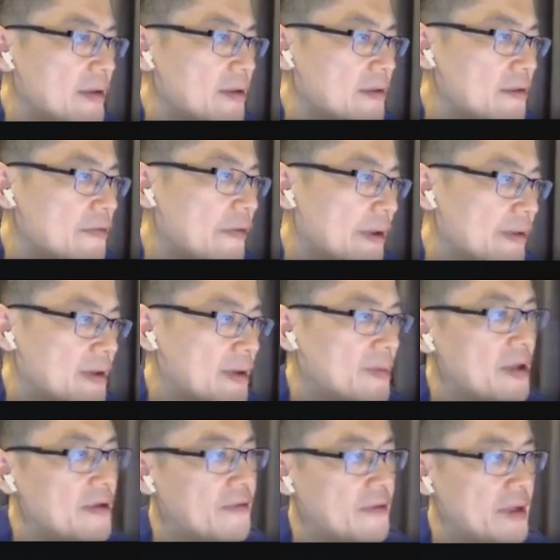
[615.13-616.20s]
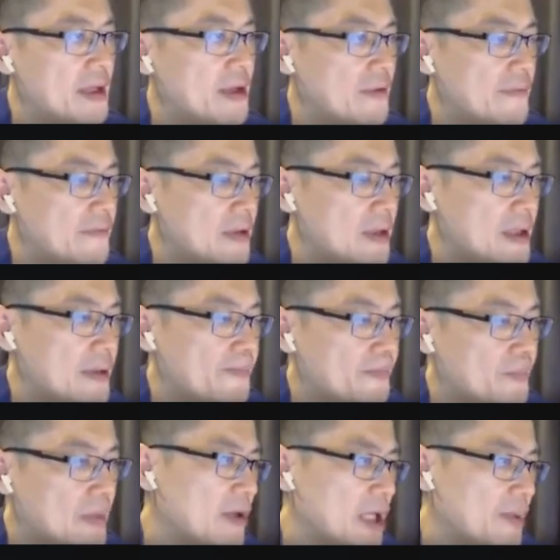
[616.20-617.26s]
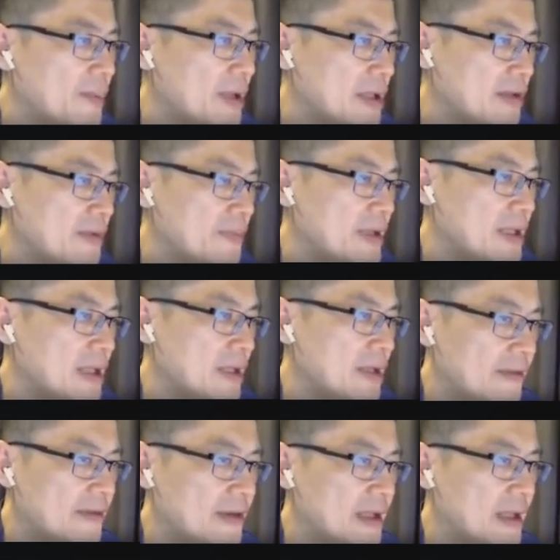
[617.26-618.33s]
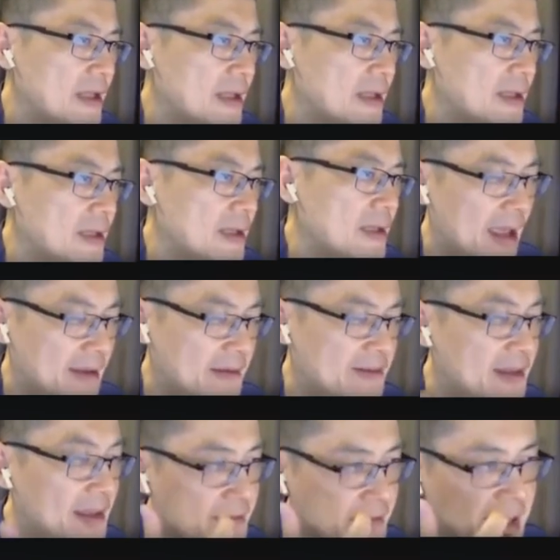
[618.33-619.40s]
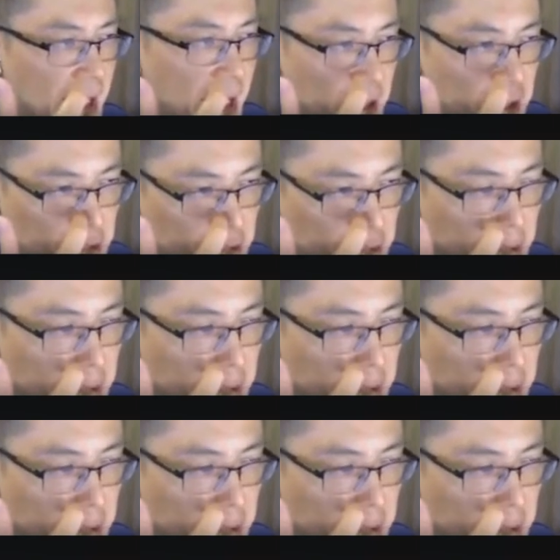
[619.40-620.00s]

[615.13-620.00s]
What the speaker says: So for example, if you think of a market participant as the excess cash